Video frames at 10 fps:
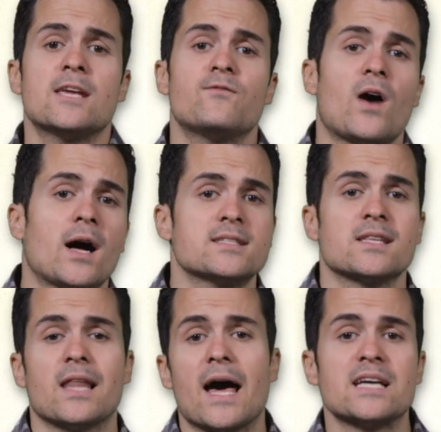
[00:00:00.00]
he fought to the
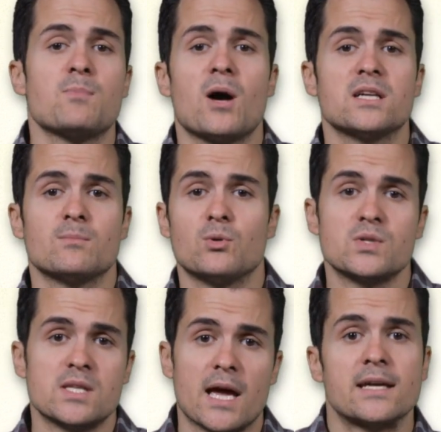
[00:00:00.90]
last possible
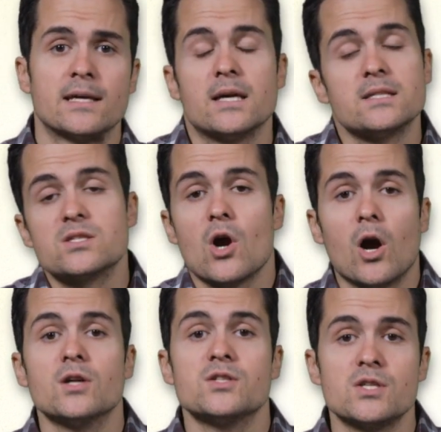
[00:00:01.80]
second. It's
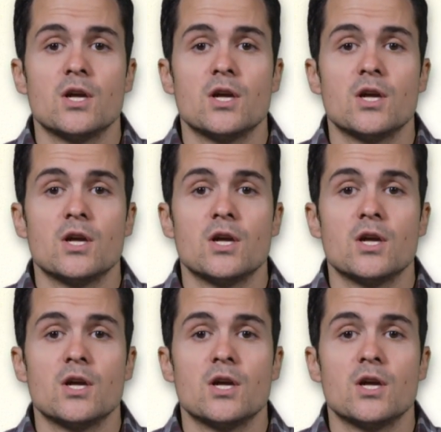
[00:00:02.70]
hard to